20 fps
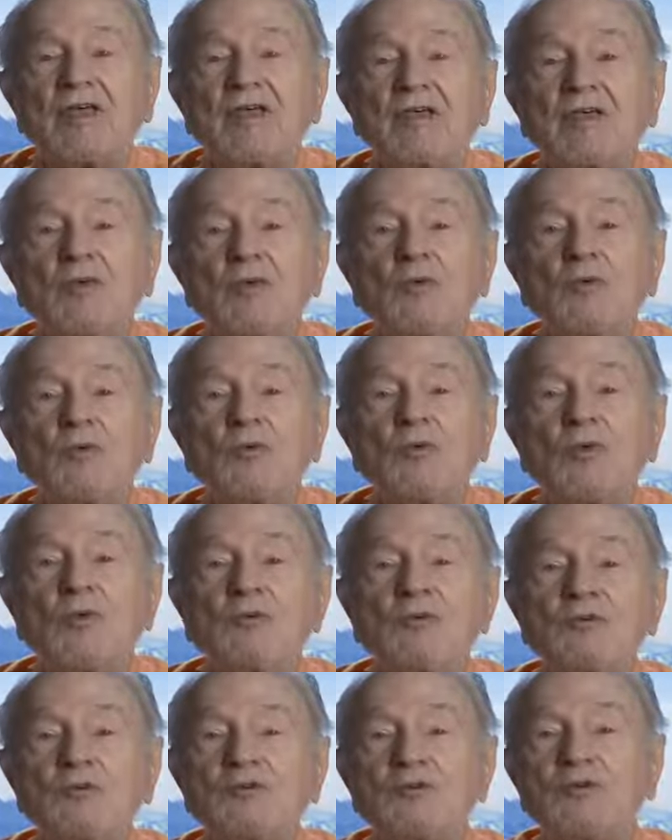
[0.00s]
You
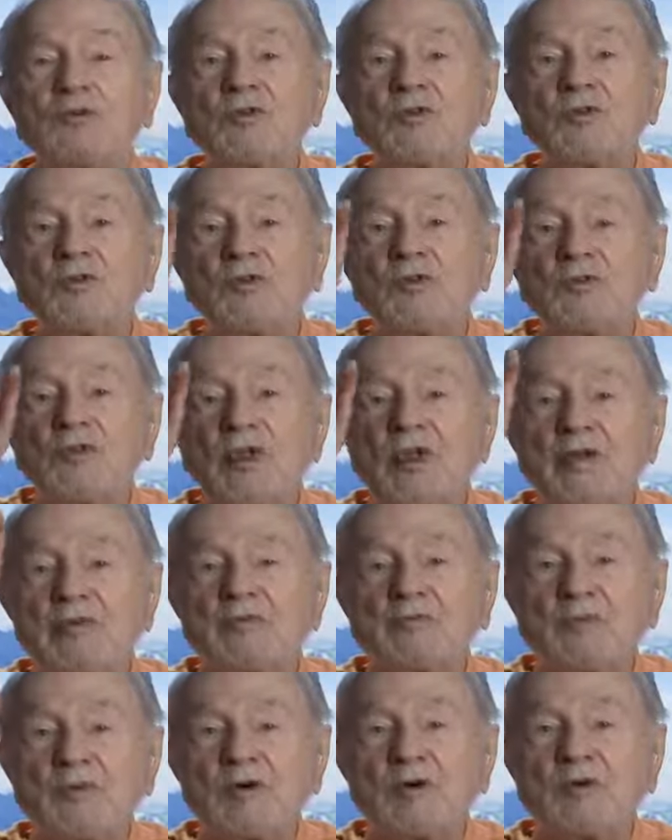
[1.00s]
want to shoot through that
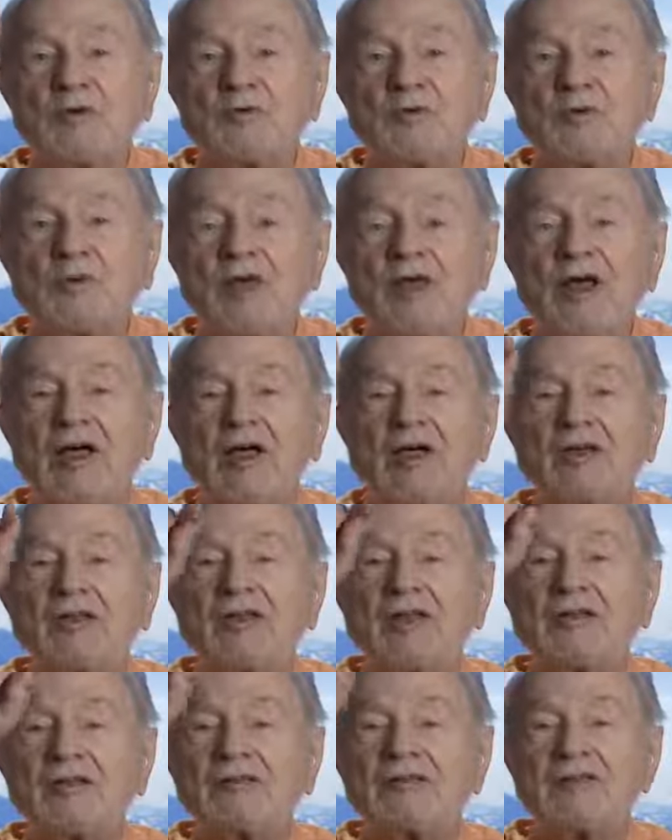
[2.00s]
spiritual eye.
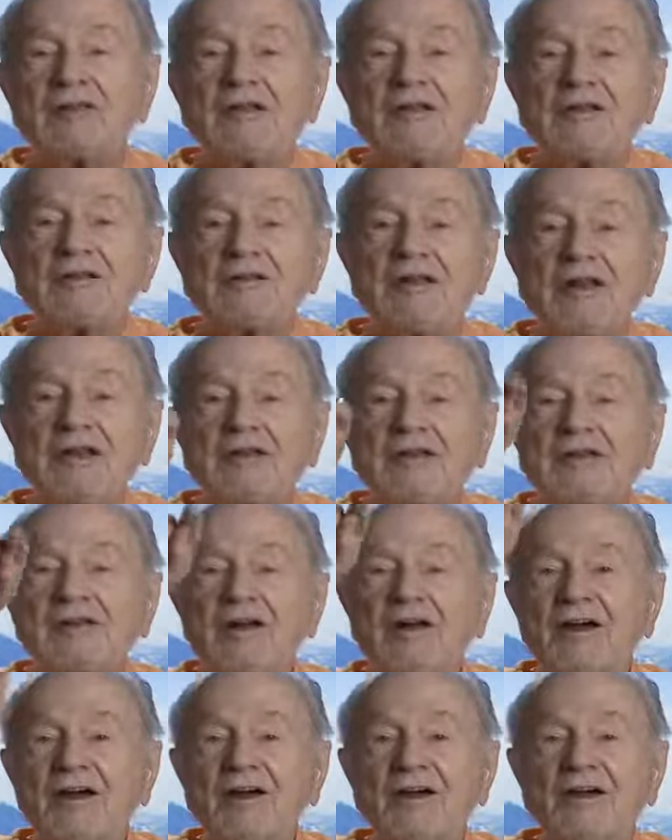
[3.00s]
It's like a
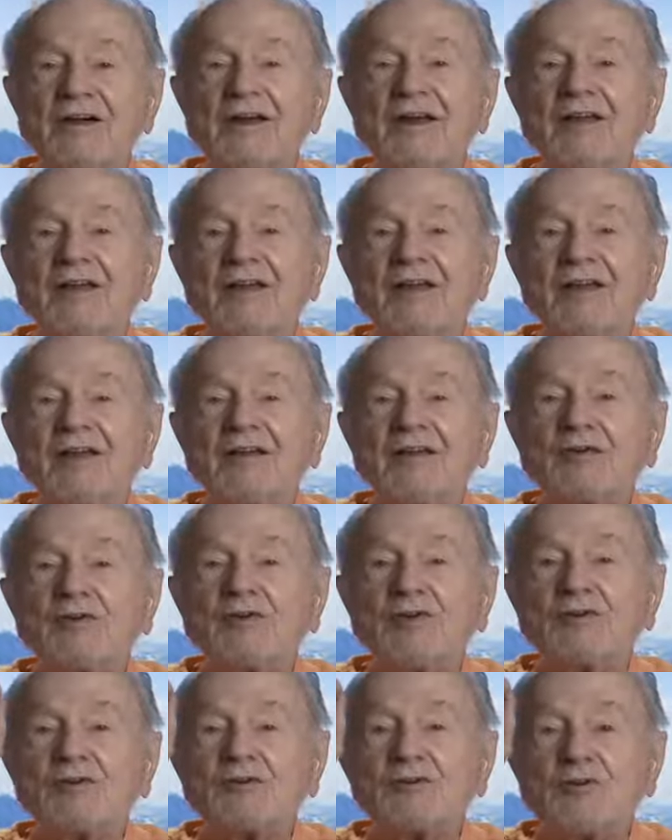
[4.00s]
target. You
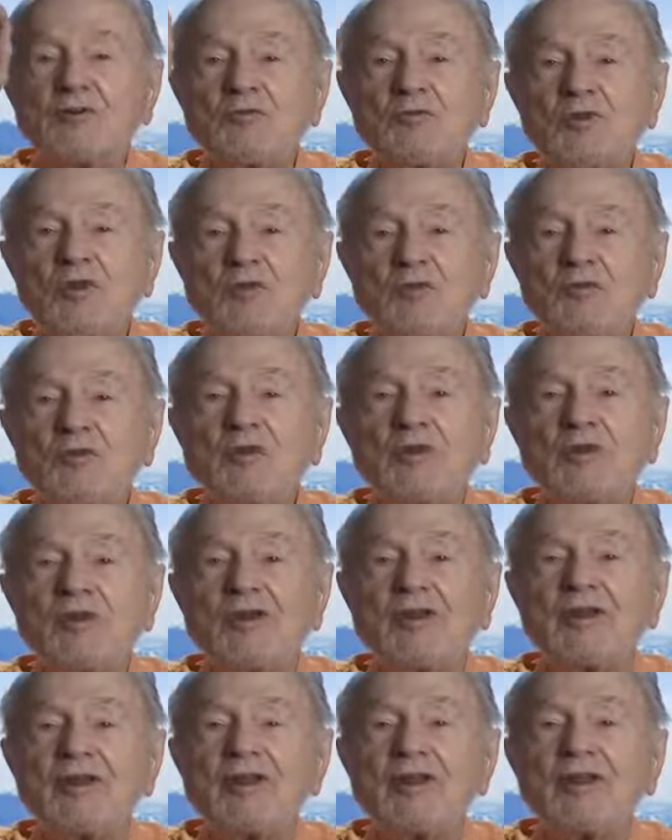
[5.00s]
want to shoot for the
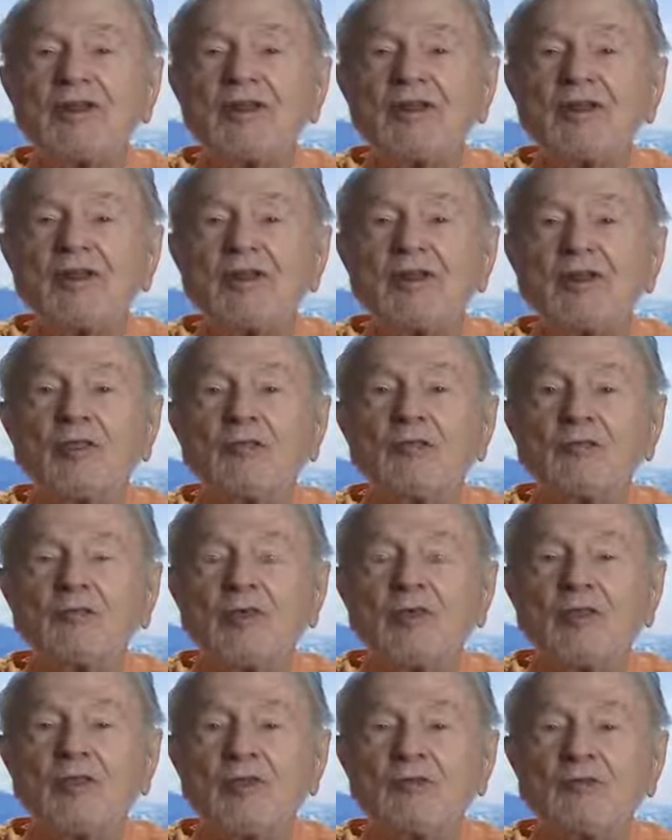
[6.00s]
bullet,
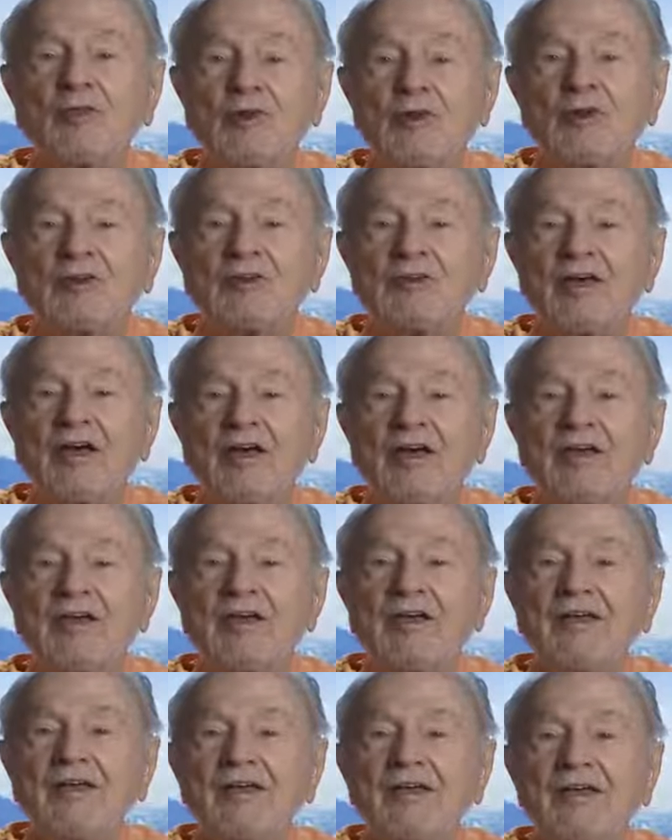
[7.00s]
the bullseye
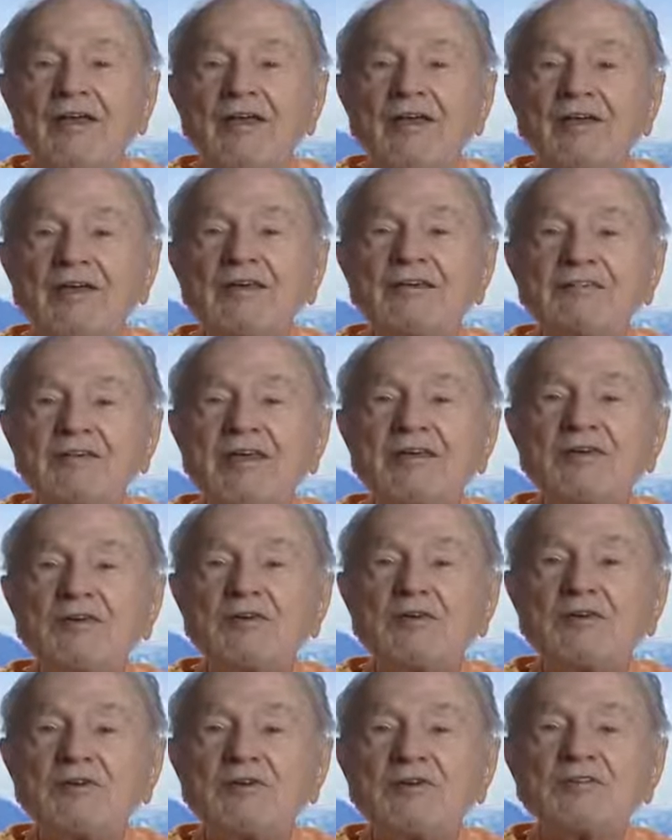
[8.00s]
in the center,
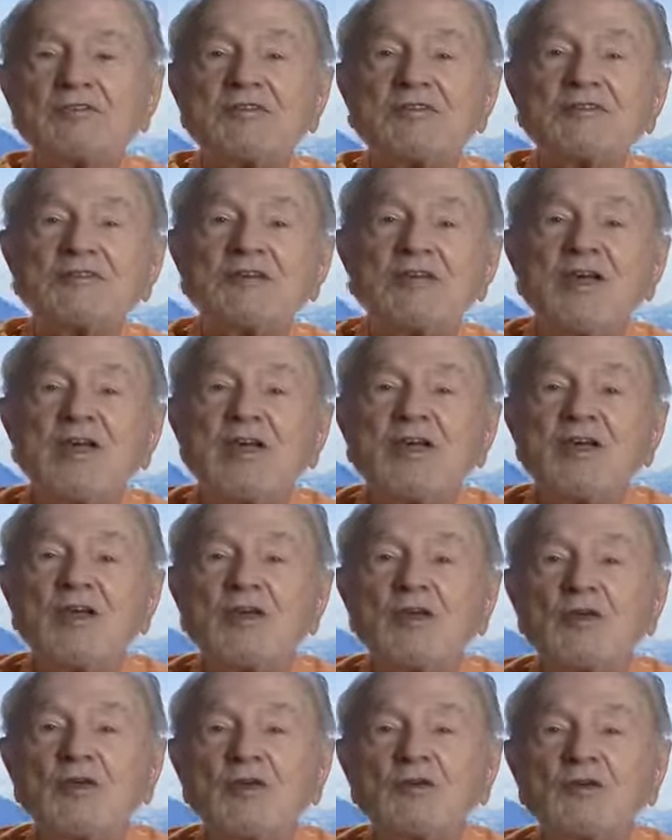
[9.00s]
which is the
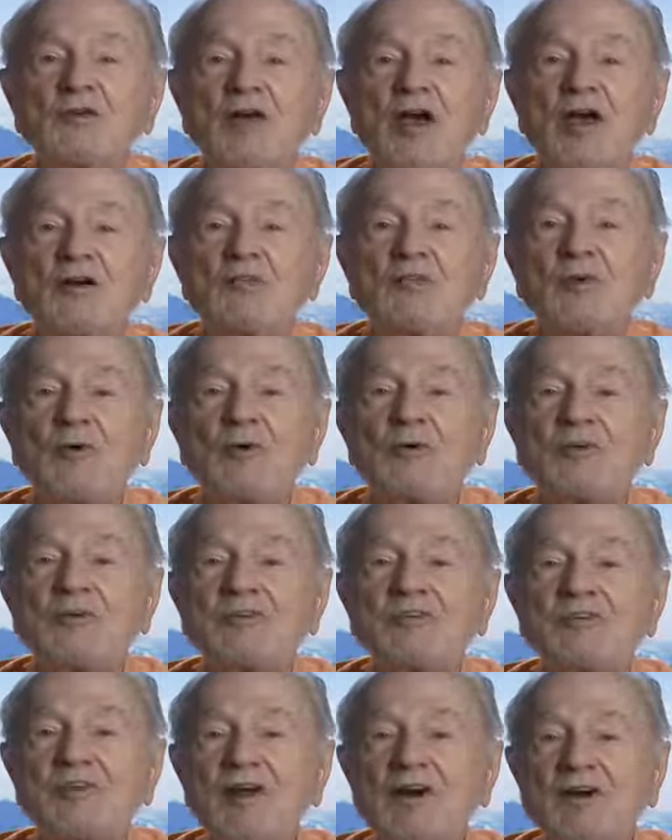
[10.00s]
5-pointed
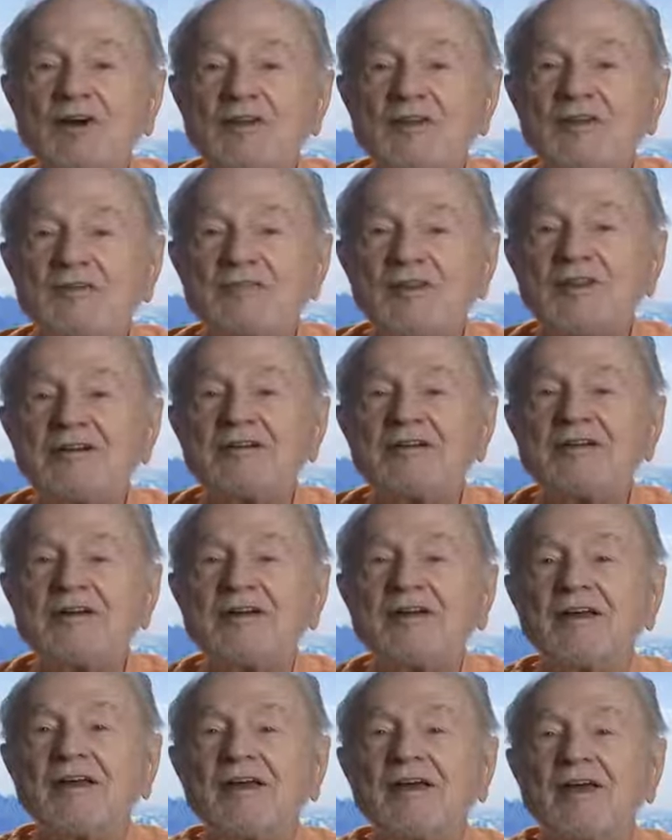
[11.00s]
star in the
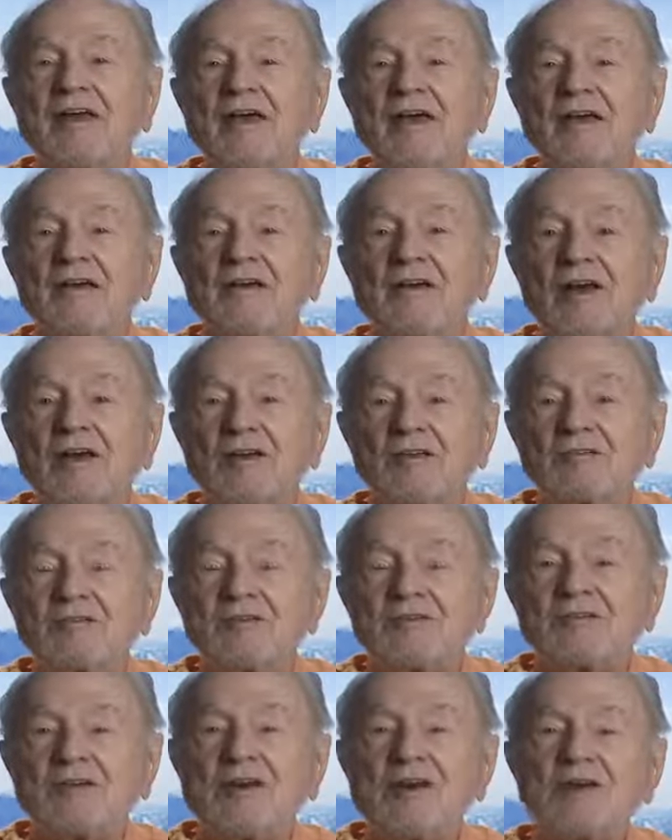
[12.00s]
center, and
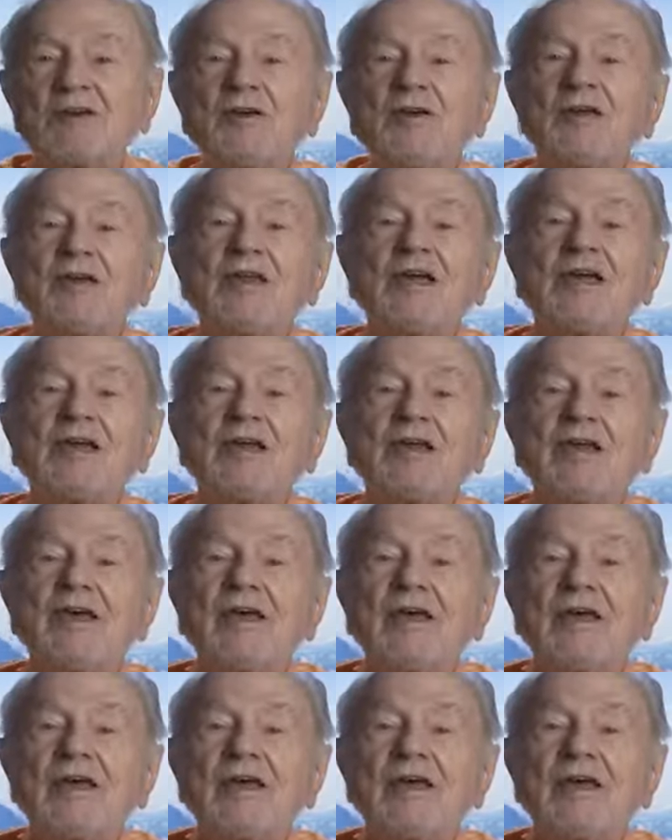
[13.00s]
concentrate on that.